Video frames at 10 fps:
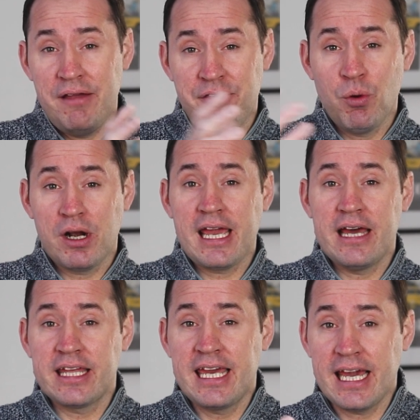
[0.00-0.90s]
if you want to
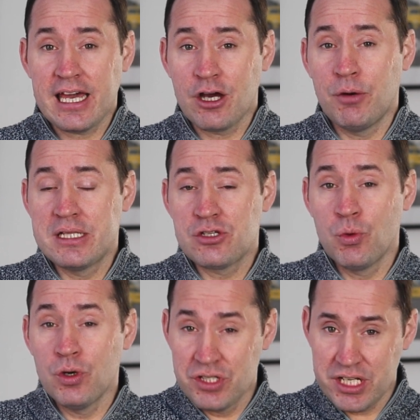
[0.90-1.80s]
get the kicker coming
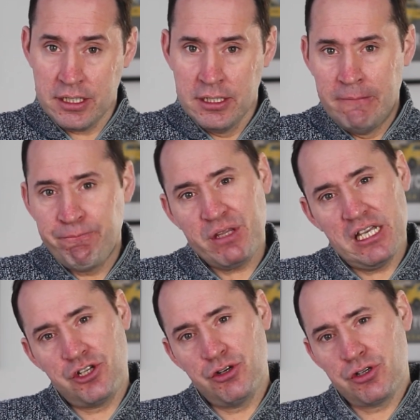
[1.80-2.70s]
towards you,
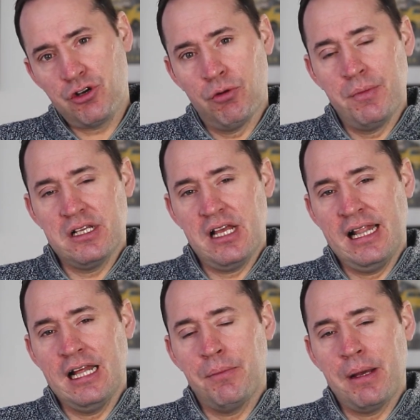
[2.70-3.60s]
is just come a
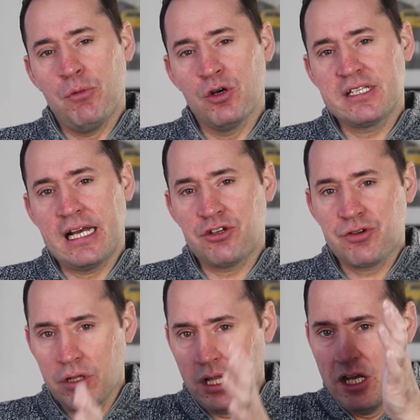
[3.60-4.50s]
little bit more
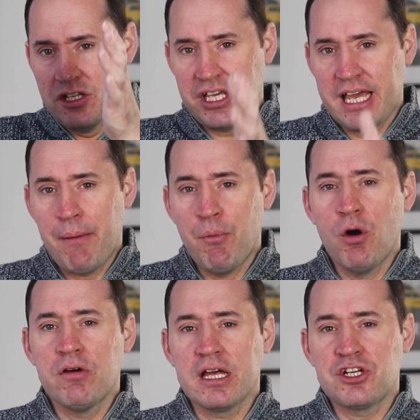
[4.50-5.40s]
central, so you get
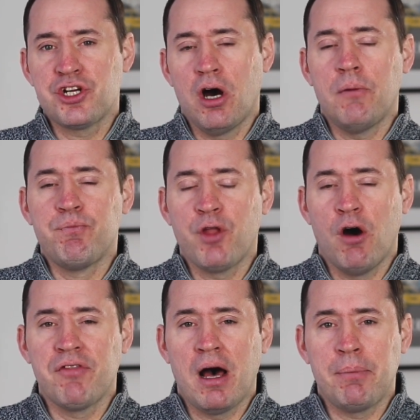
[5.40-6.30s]
more of the shot
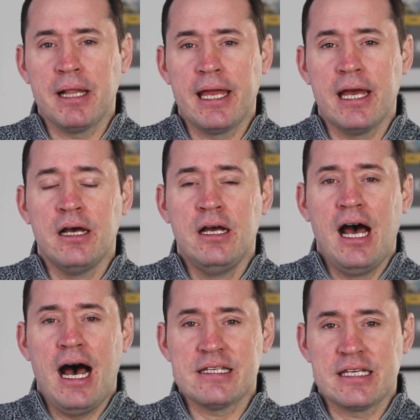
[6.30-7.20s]
of that player
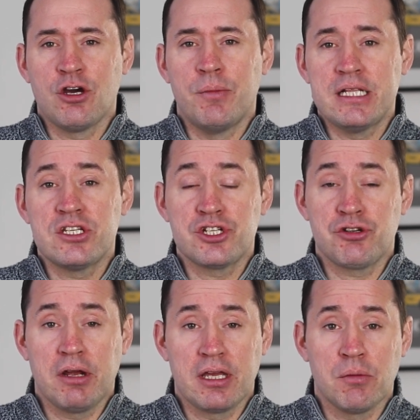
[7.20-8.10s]
as they come in to
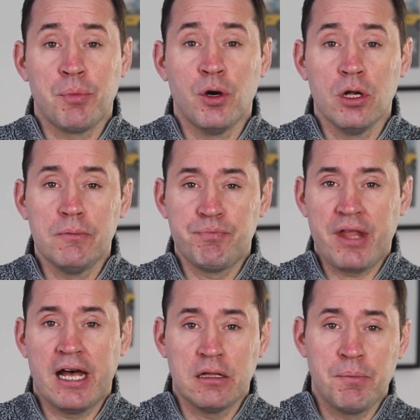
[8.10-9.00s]
strike the ball
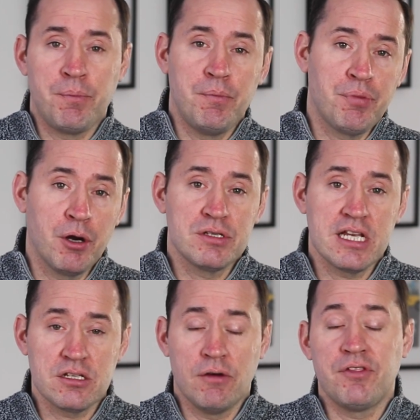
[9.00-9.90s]
and the
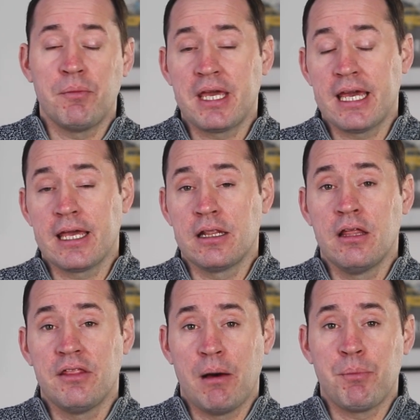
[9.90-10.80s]
process of them kicking
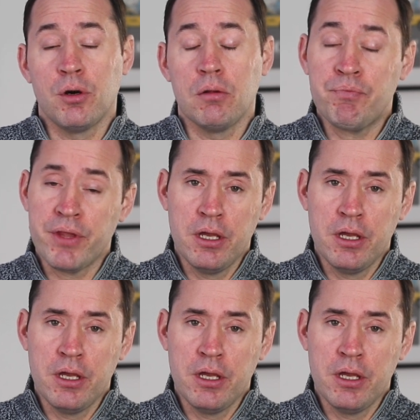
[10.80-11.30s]
that ball.